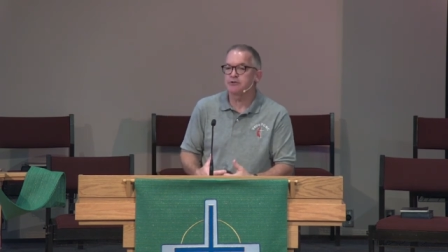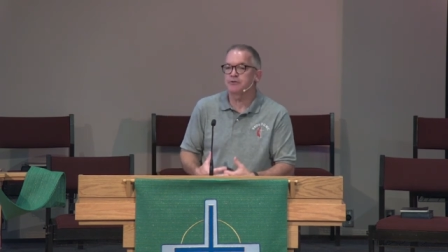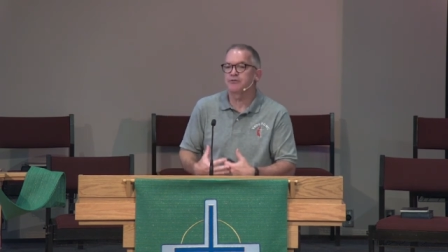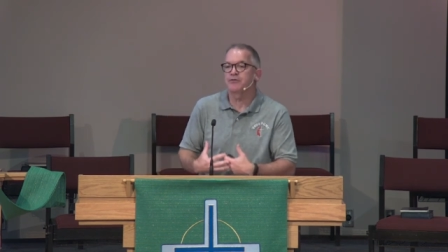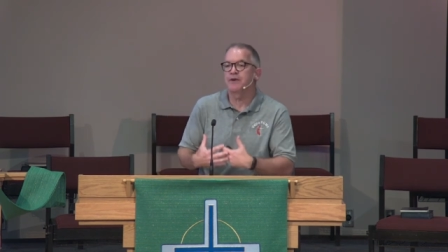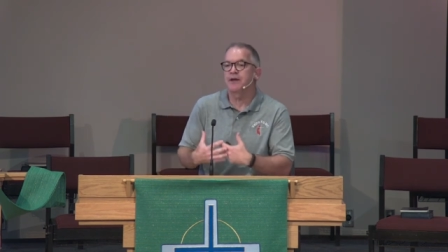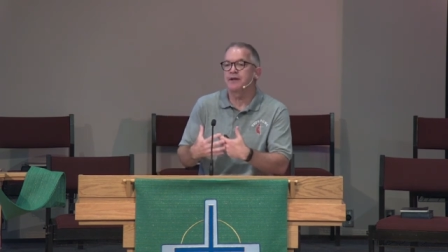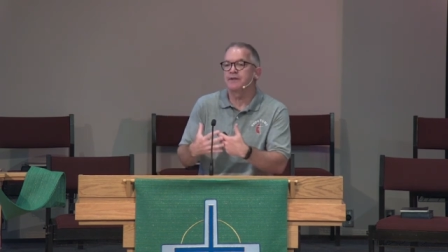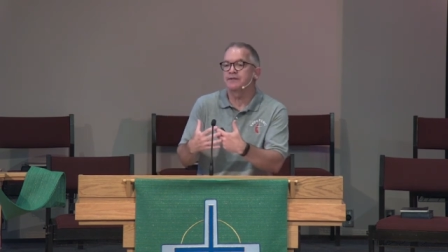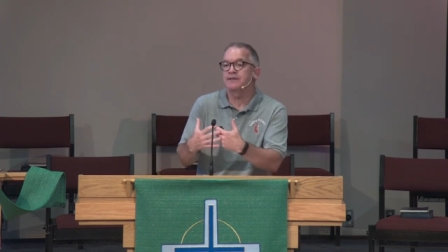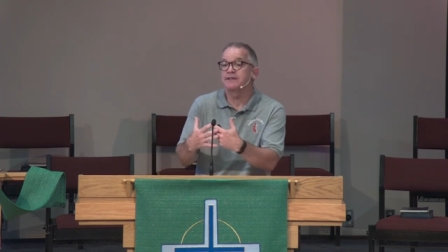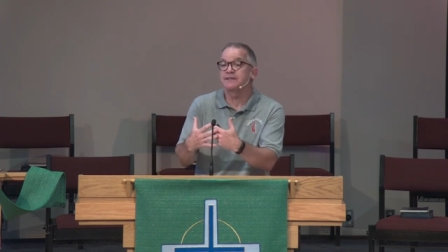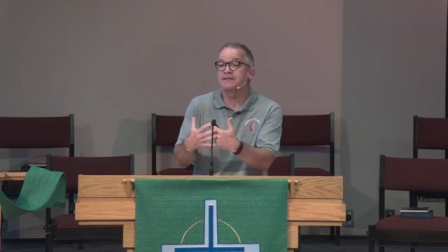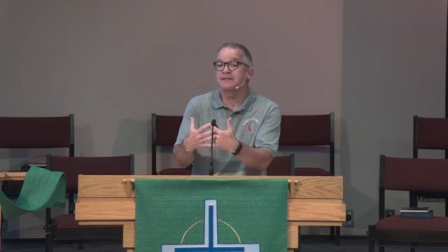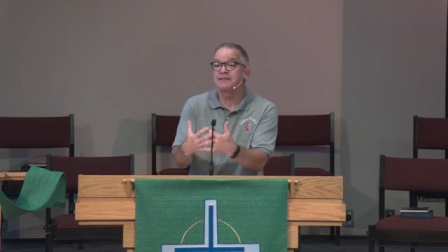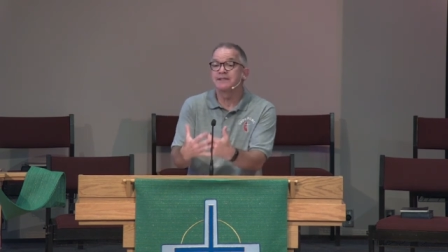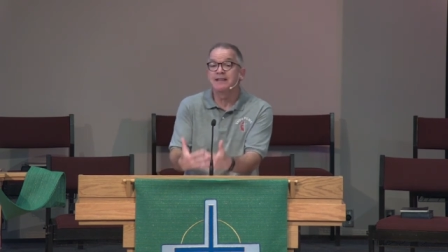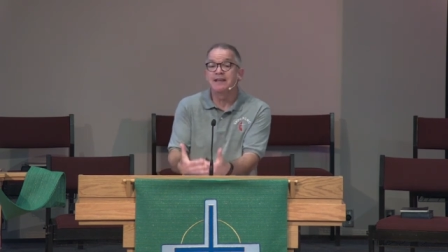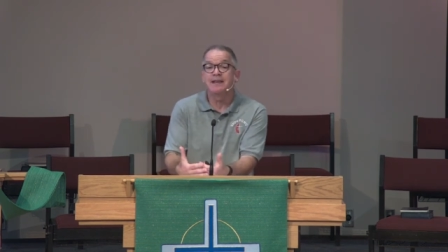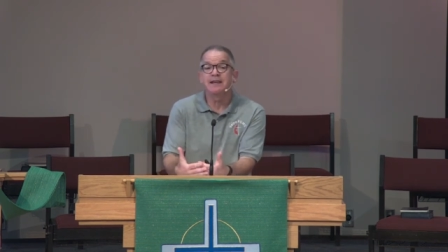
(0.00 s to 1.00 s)
faith is
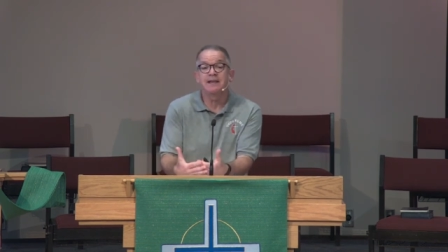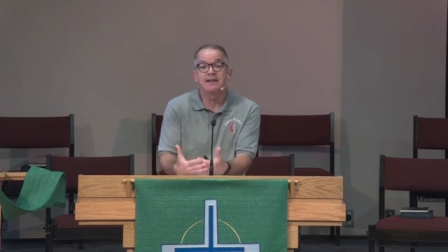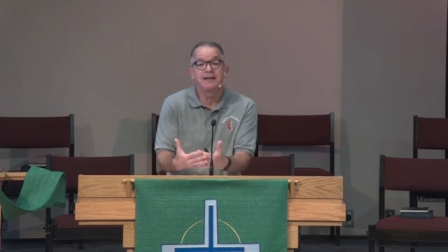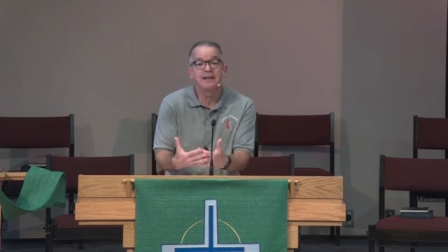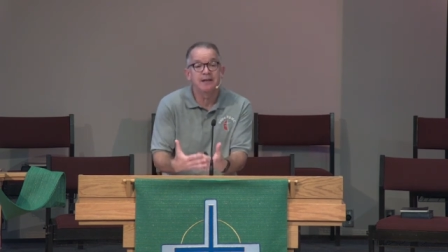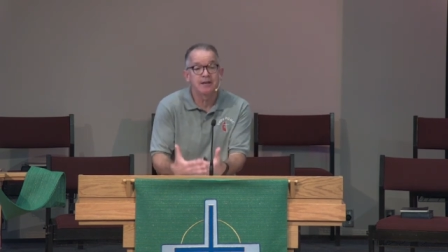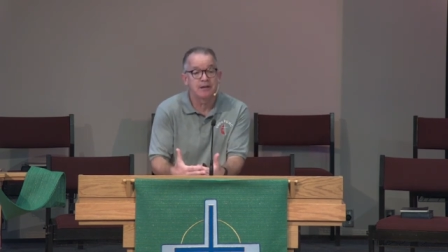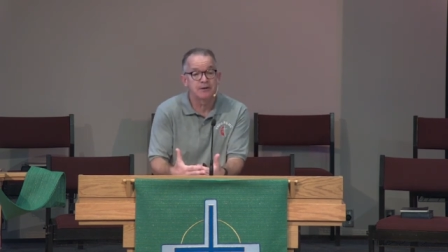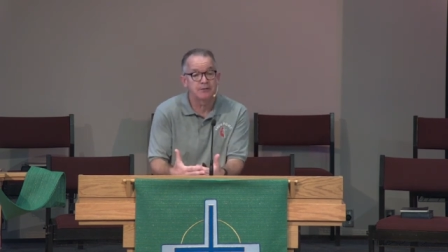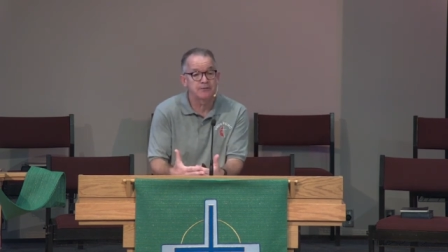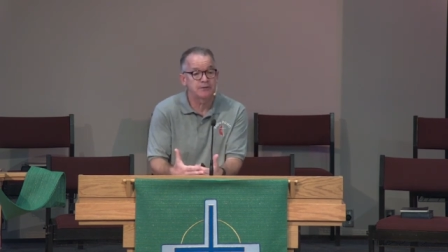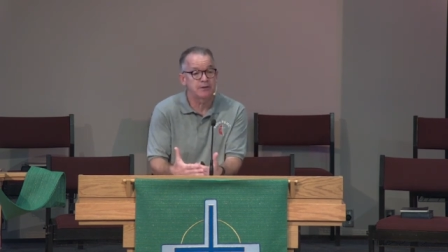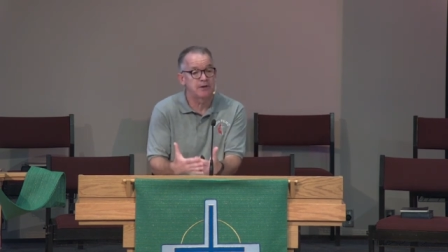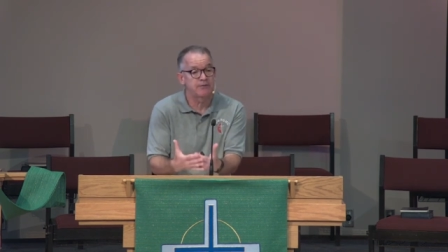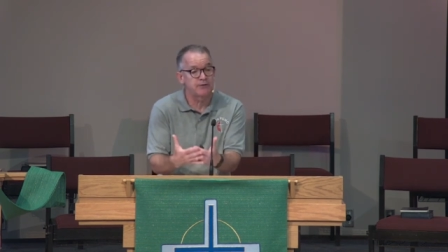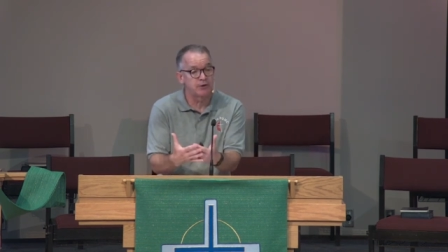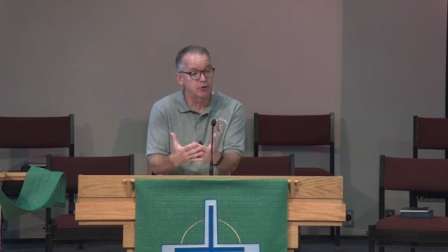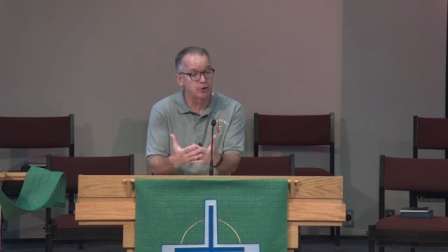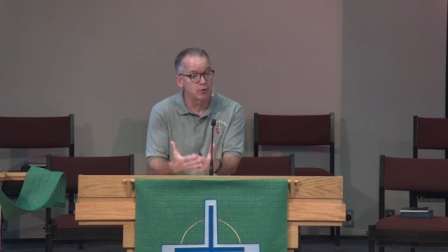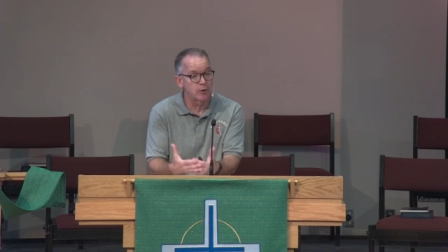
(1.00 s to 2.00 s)
the gift of
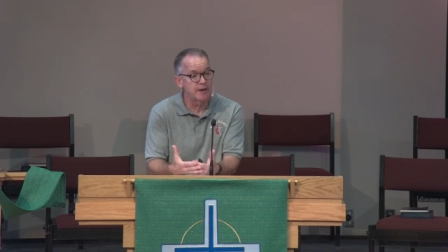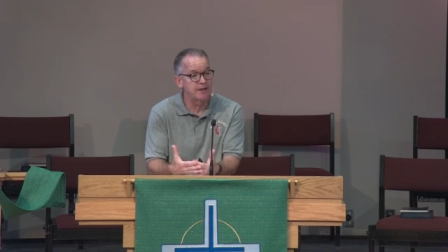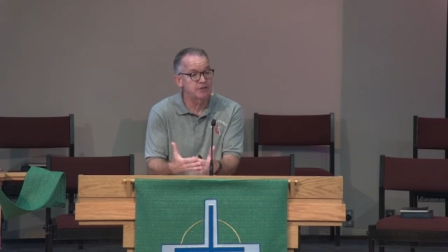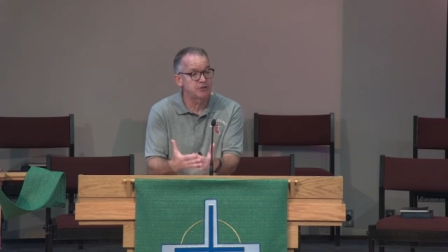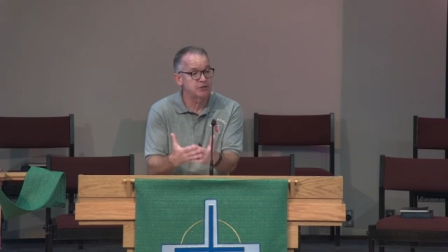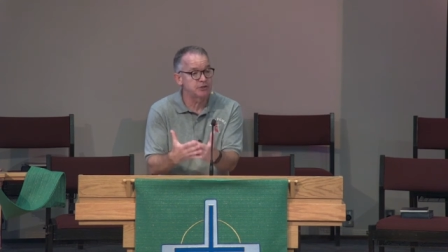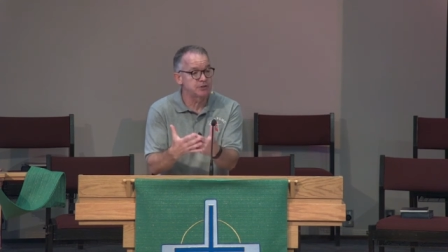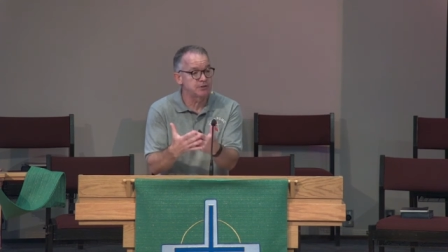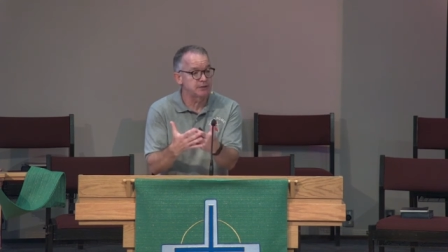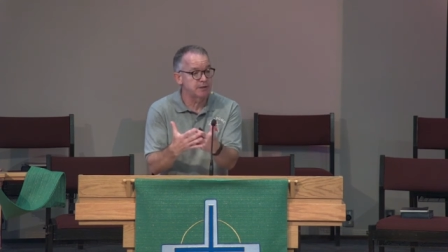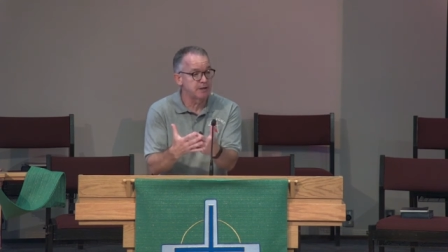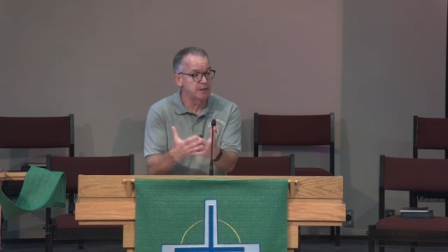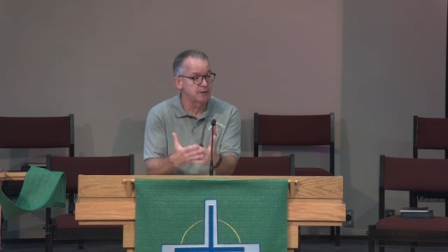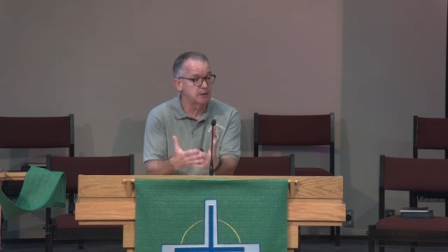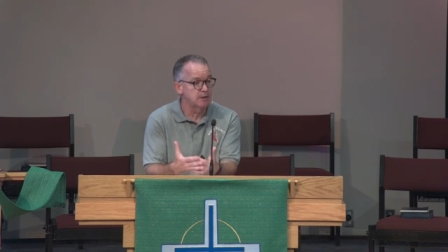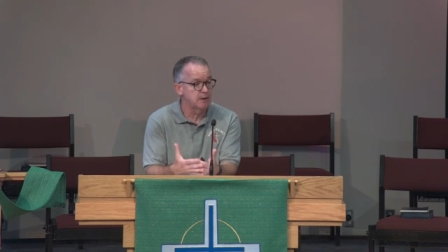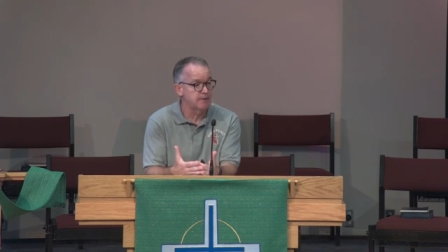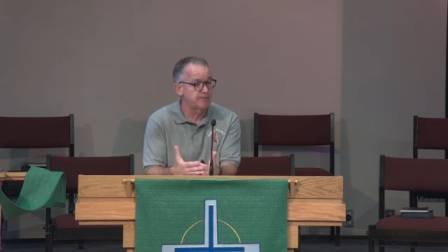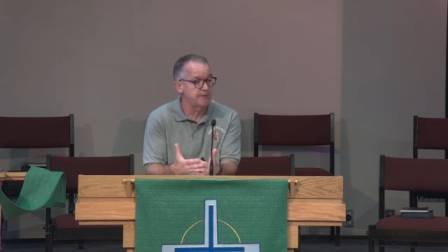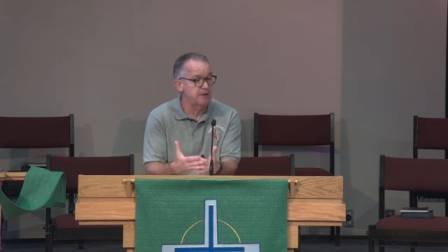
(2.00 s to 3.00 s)
a gracious and
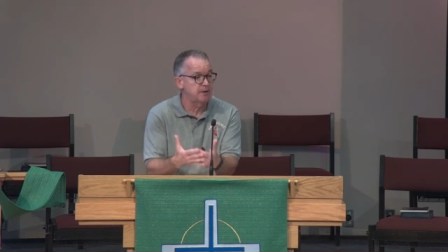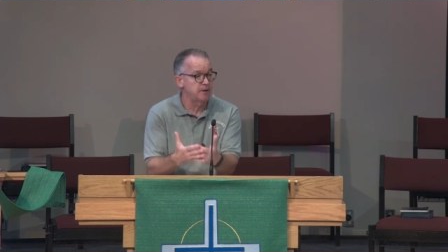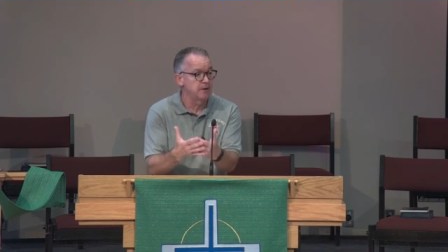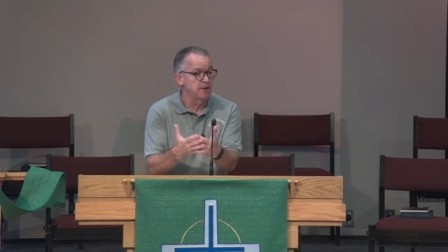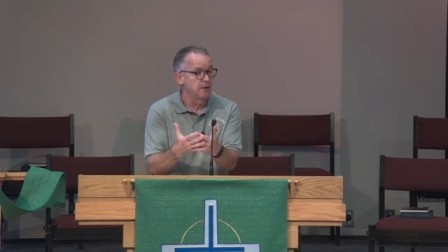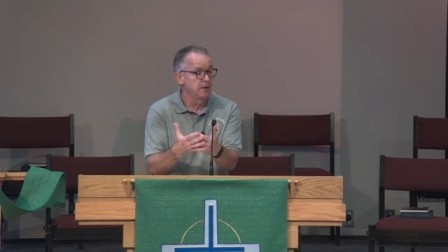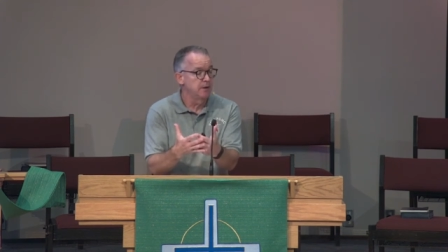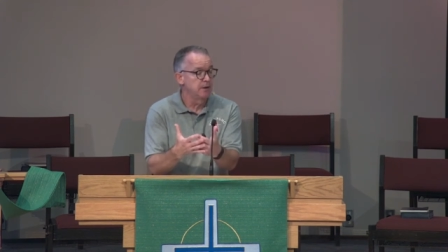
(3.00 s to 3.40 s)
loving